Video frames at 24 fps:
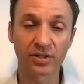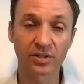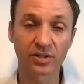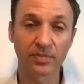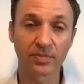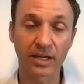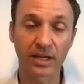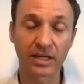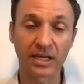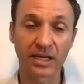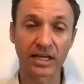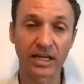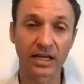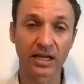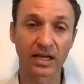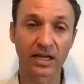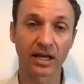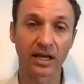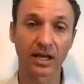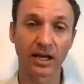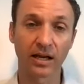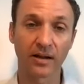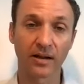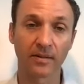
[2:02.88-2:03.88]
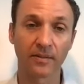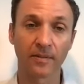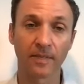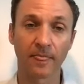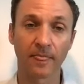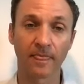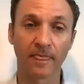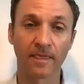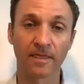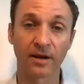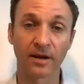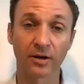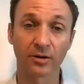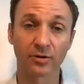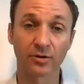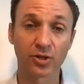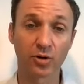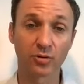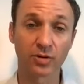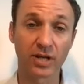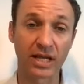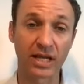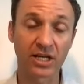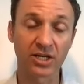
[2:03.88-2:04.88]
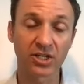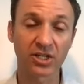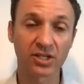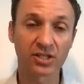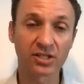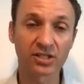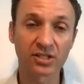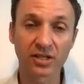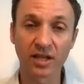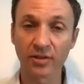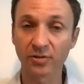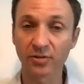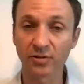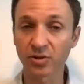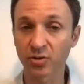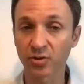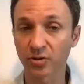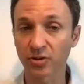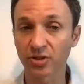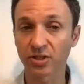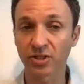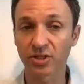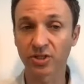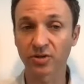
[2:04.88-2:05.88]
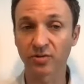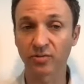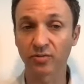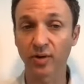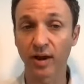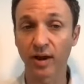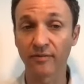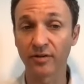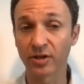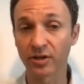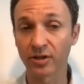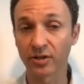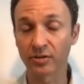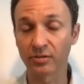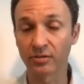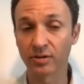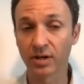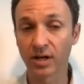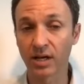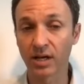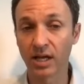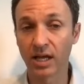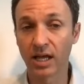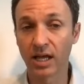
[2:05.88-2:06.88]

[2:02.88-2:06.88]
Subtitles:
spending their donations and other sources of revenue.